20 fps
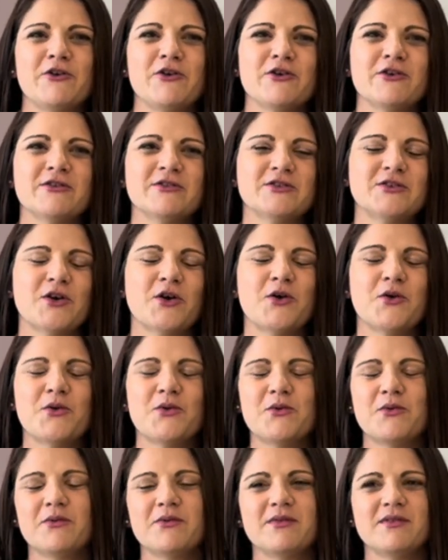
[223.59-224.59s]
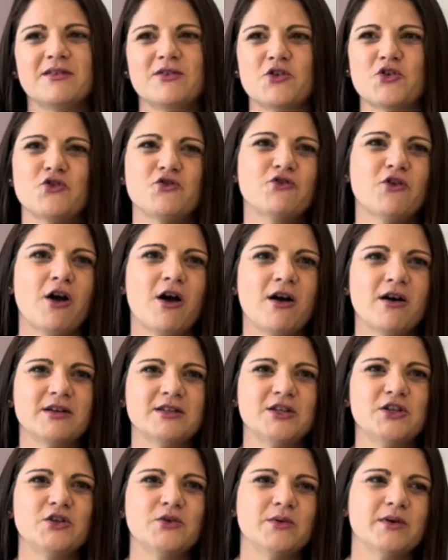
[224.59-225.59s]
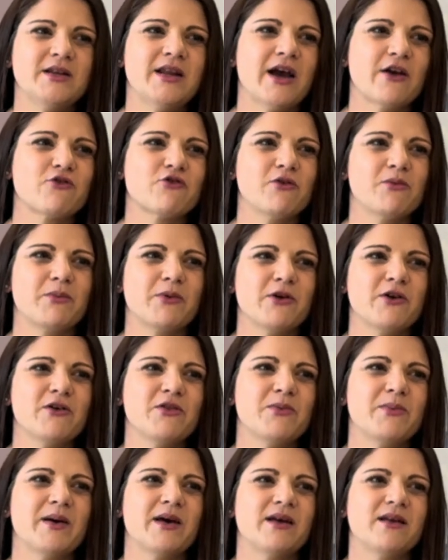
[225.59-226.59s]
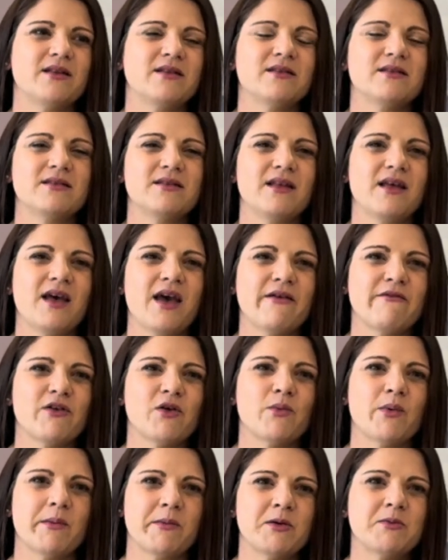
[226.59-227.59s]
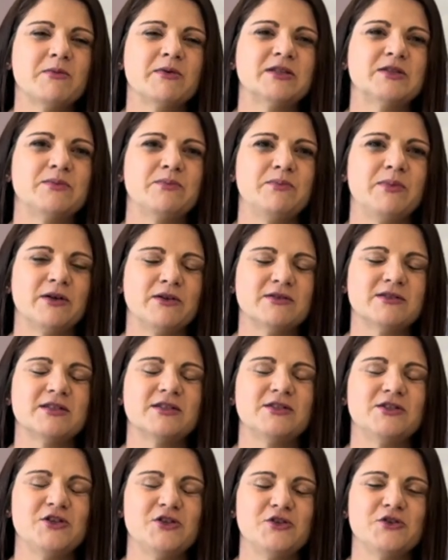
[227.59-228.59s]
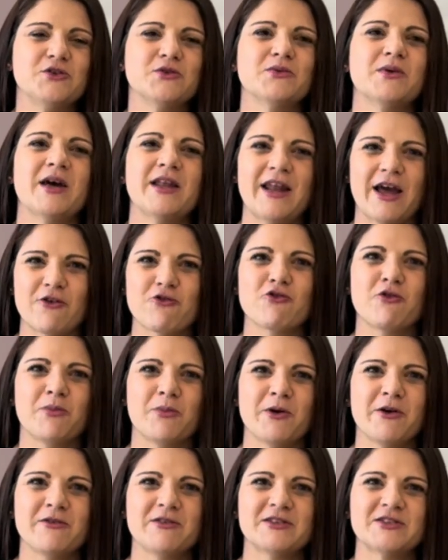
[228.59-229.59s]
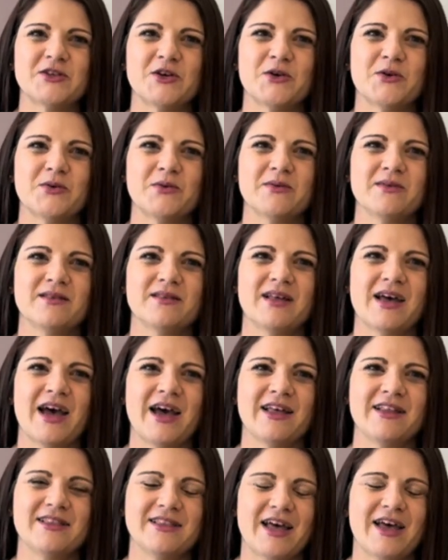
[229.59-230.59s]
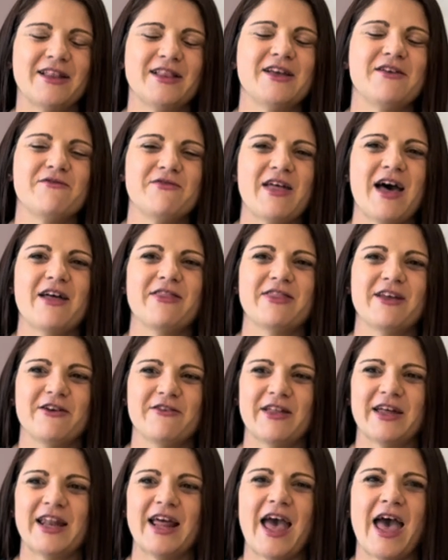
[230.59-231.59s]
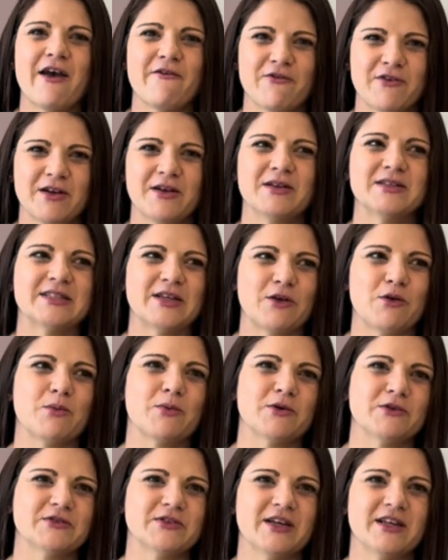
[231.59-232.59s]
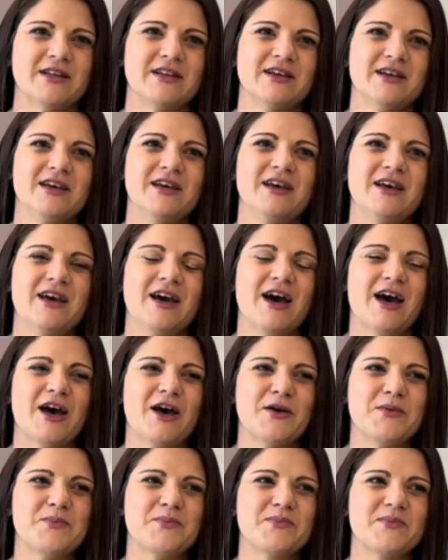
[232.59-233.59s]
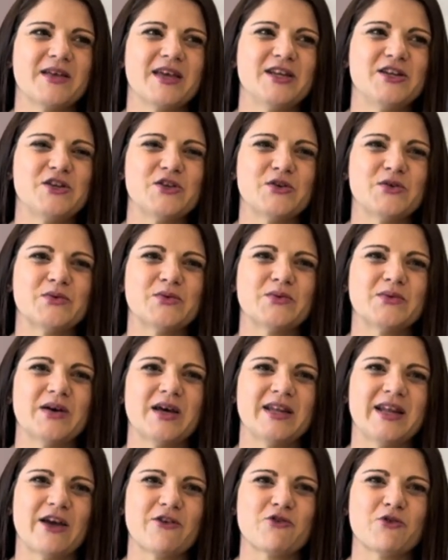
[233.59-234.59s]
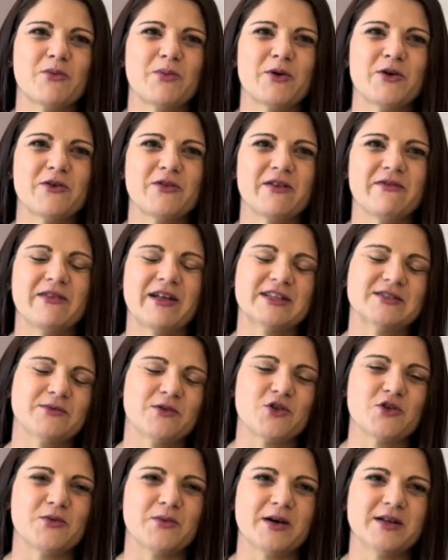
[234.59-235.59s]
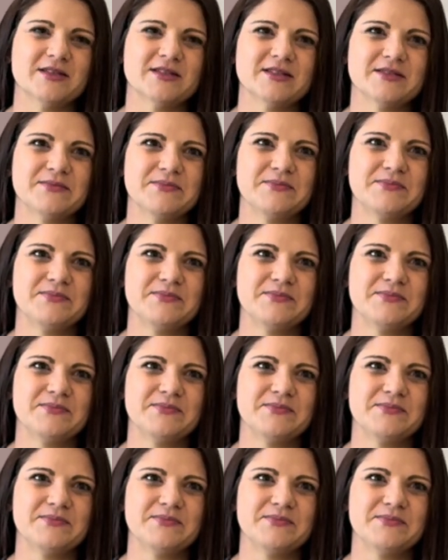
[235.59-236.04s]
You're so strong to do a natural birth, but every woman was built to do a natural birth. So I leave that there, that every single person can do a natural birth if that's what she wants.